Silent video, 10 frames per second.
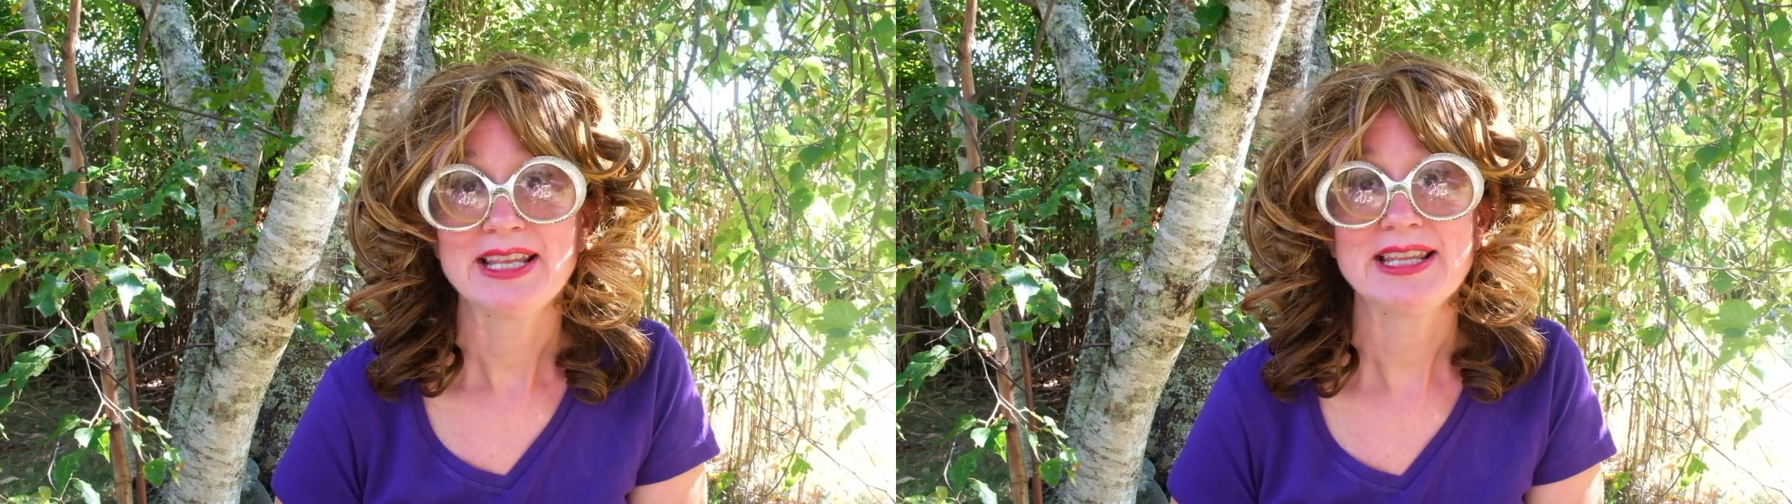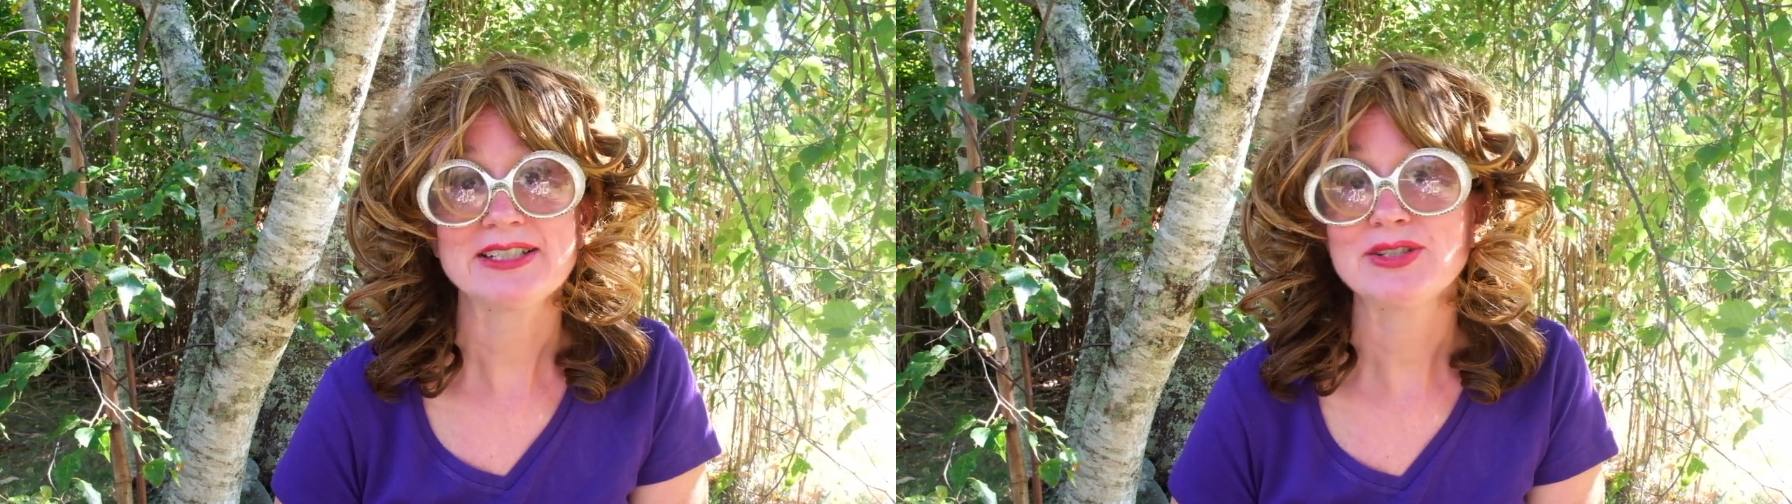
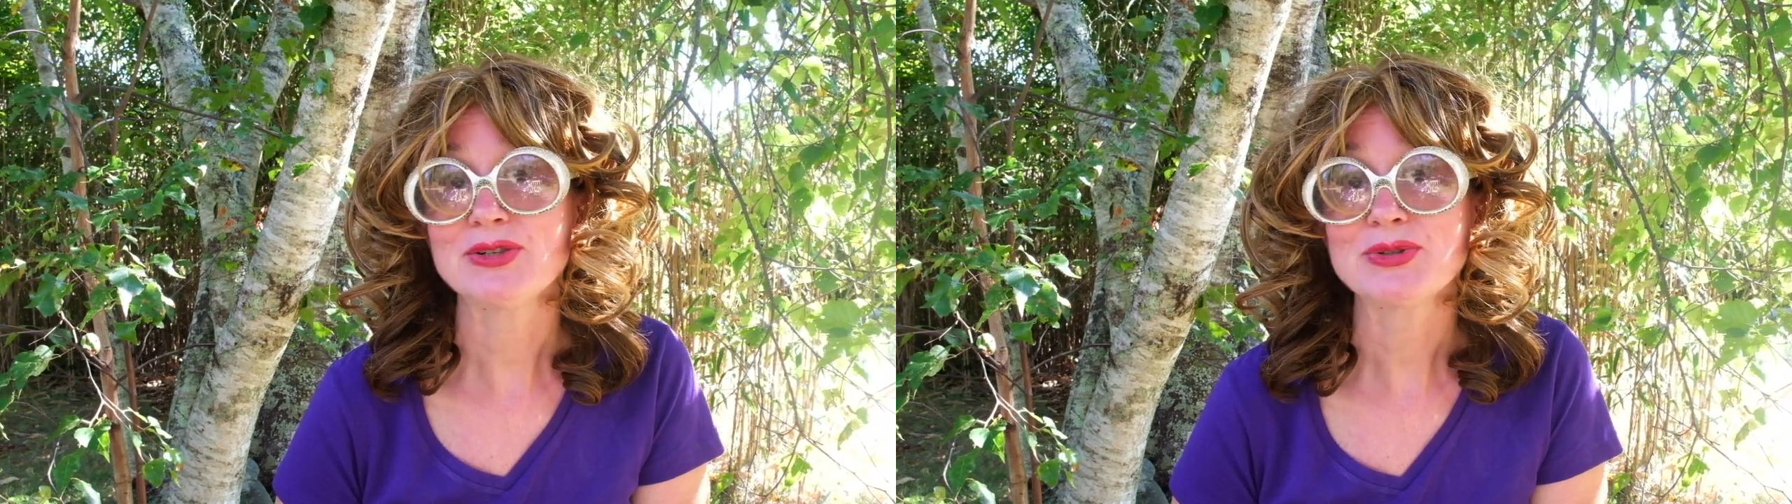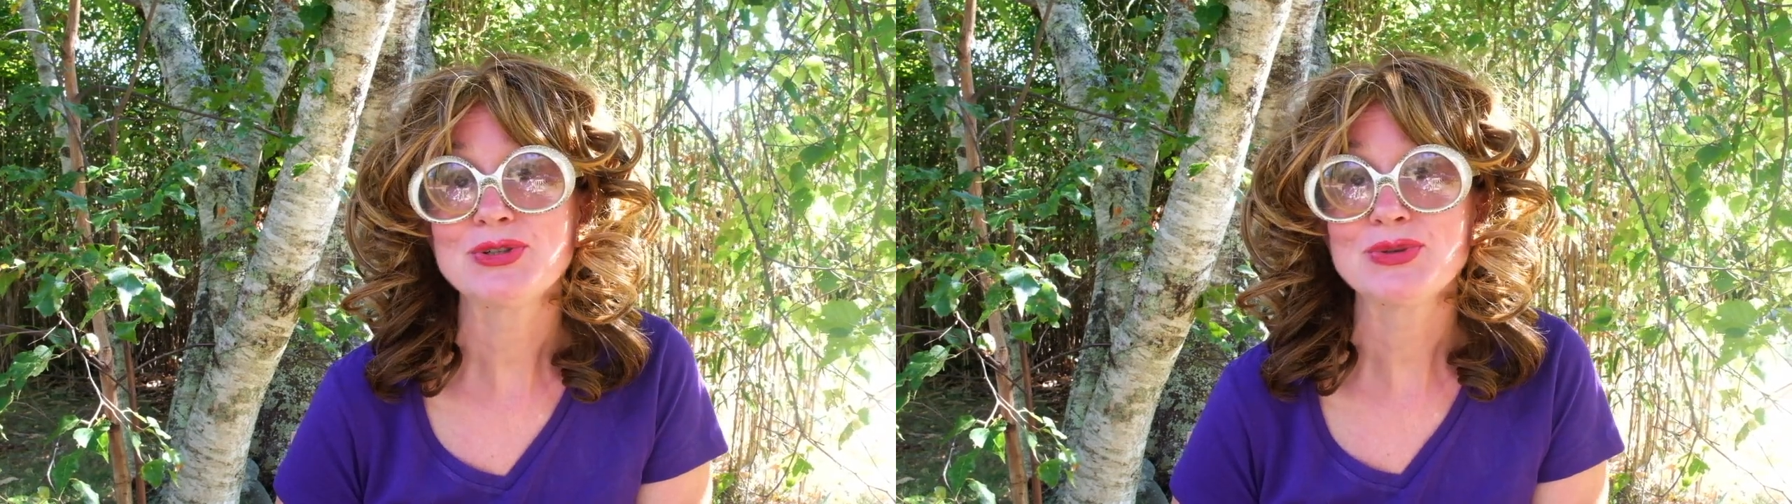there's
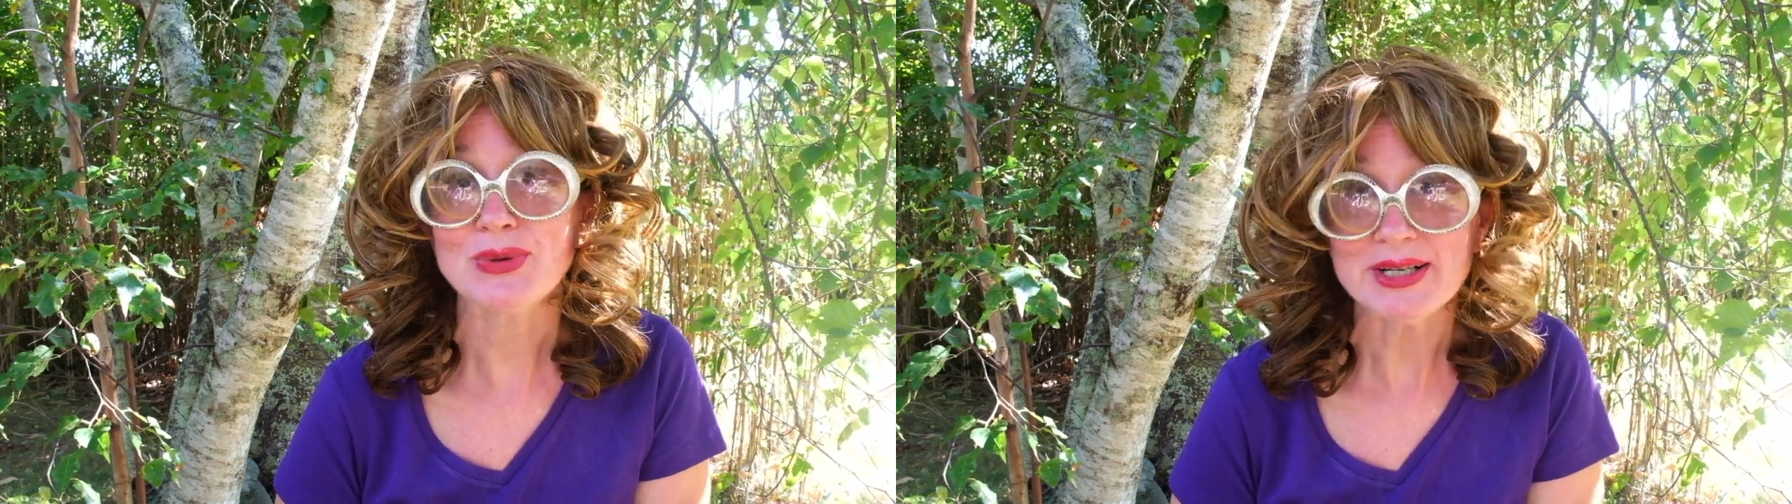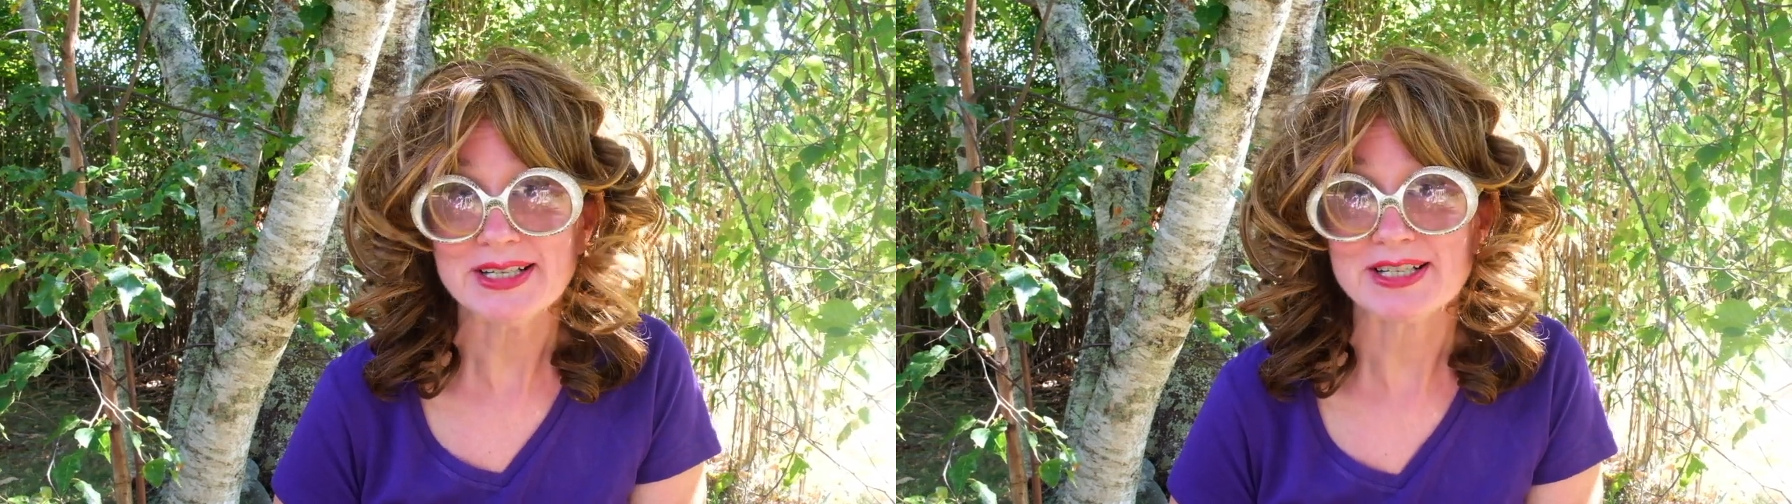no
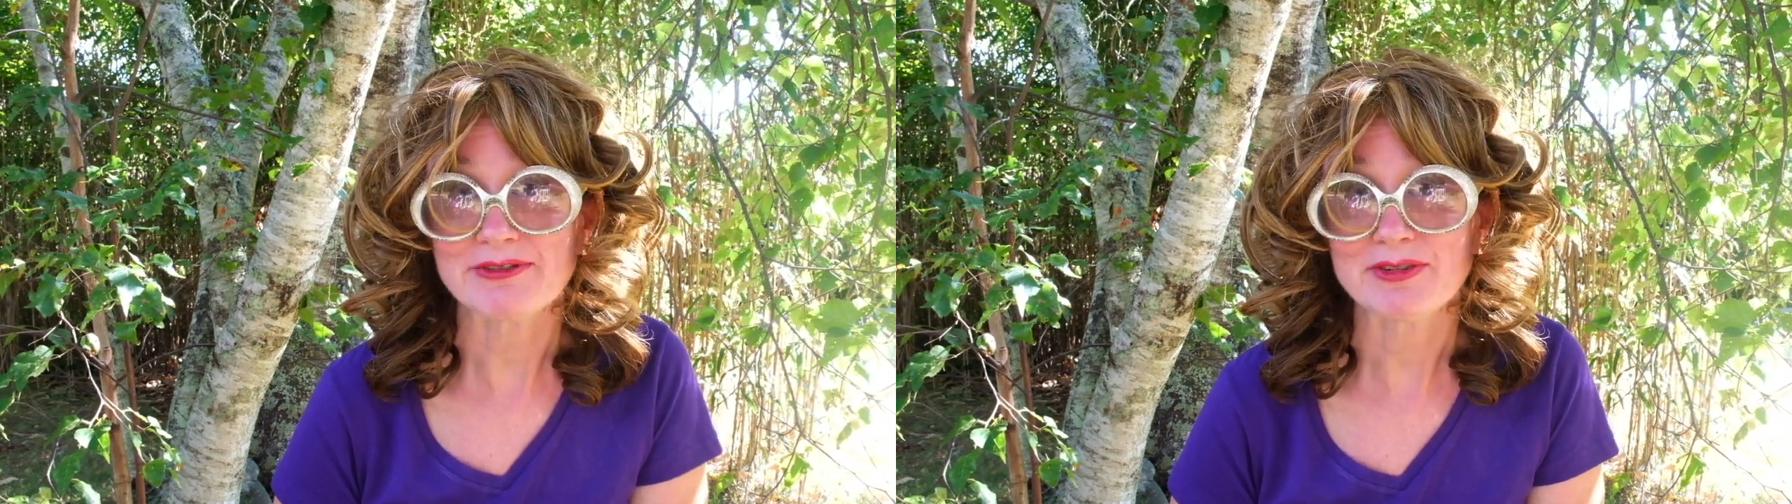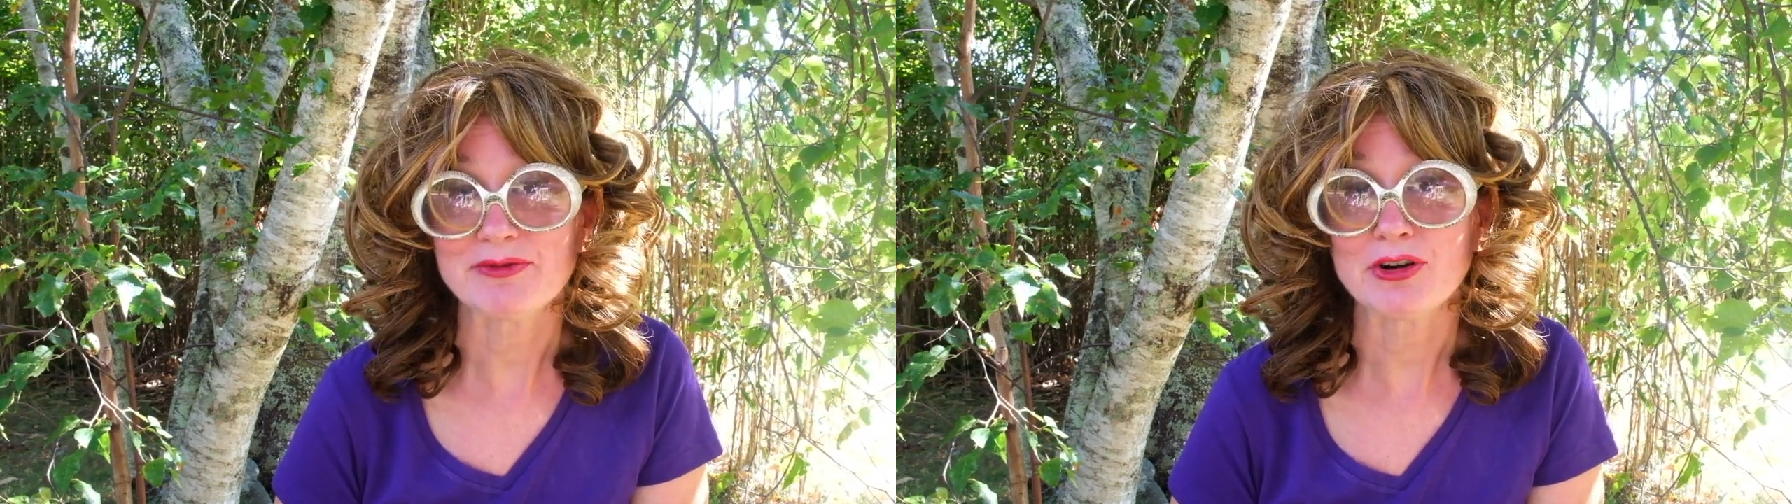shortage of
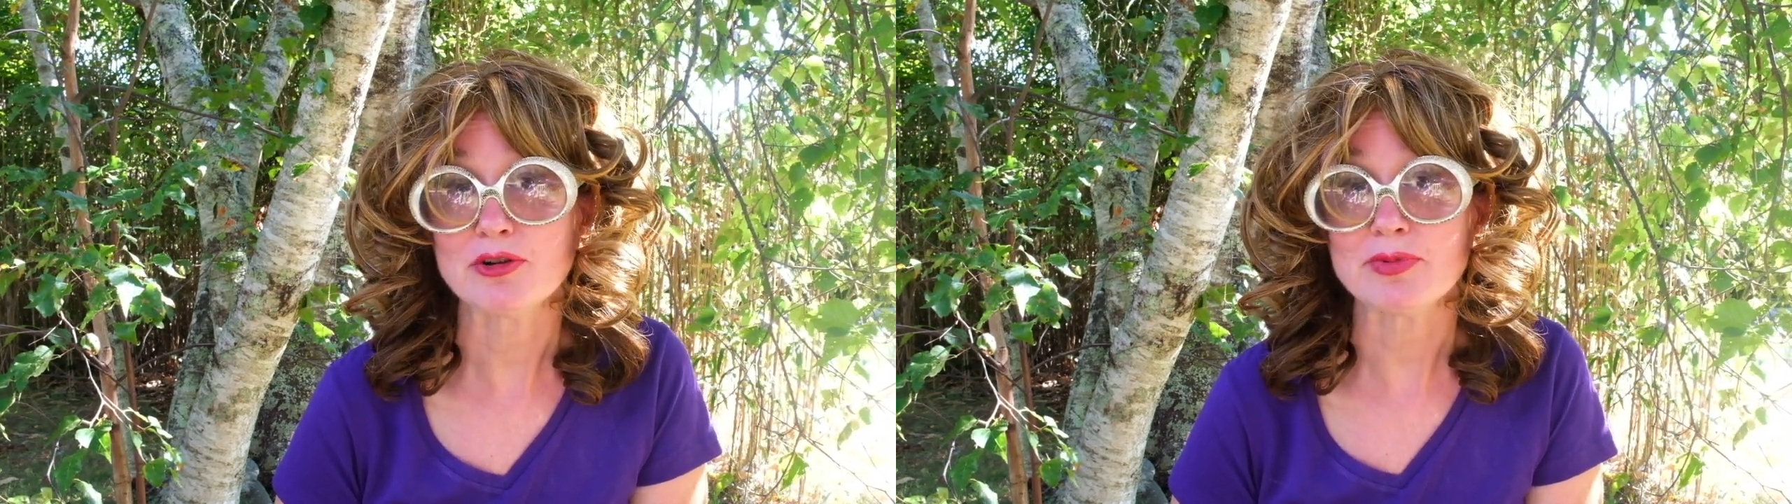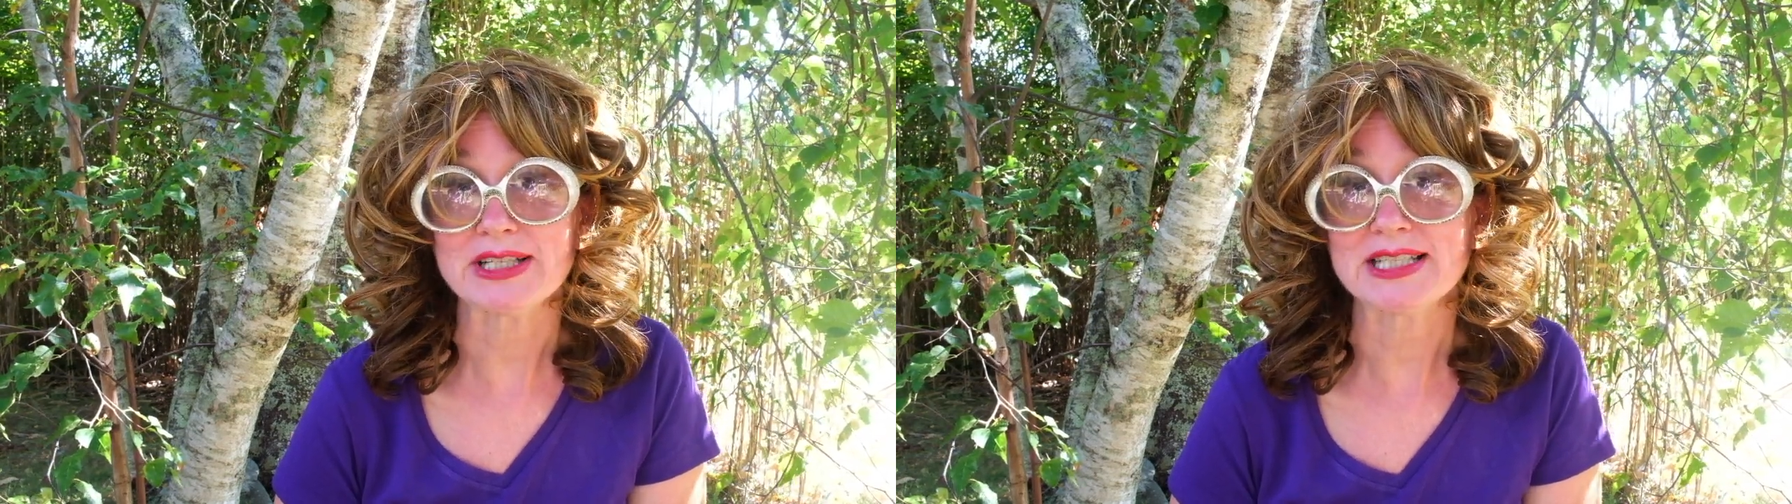invertebrate